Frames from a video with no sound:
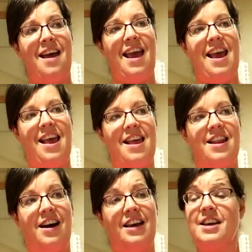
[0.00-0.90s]

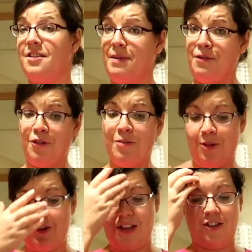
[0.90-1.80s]
and it can be
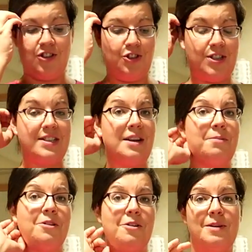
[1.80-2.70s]
formal and you just dress it
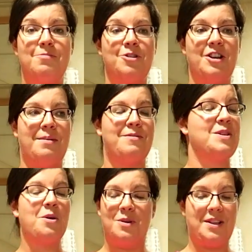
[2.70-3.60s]
up a little bit more, and I'm
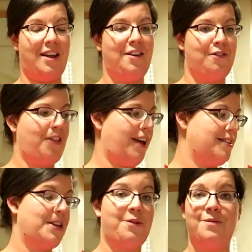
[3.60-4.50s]
so excited for
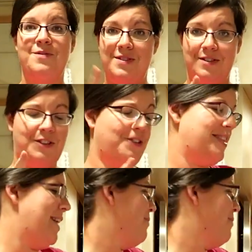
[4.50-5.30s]
that. So you'll see.